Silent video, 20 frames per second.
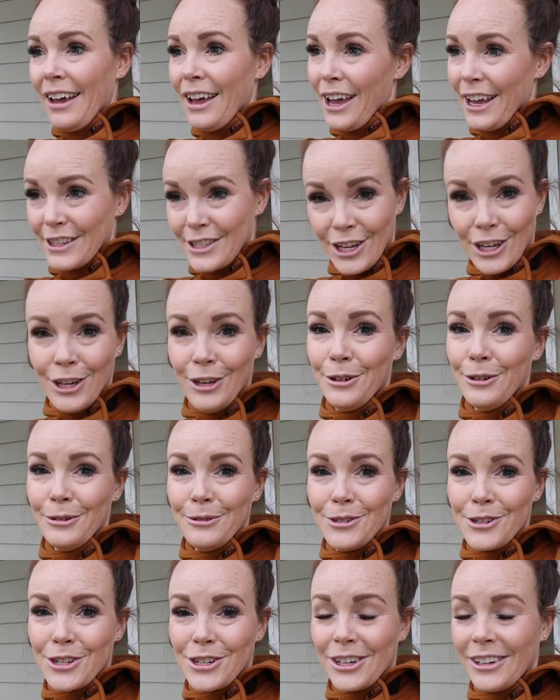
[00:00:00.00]
It's
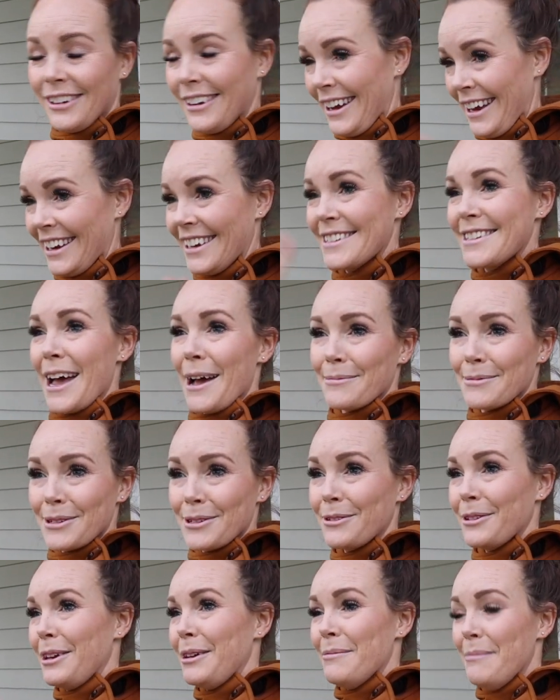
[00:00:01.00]
huge. It is
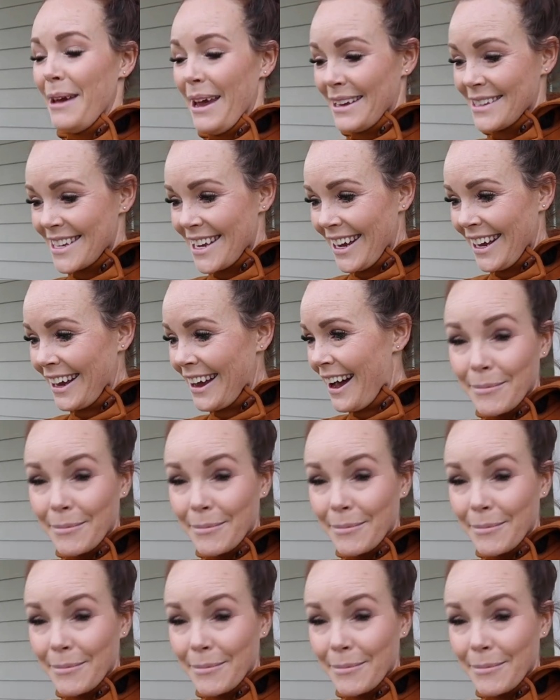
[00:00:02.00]
absolutely amazing.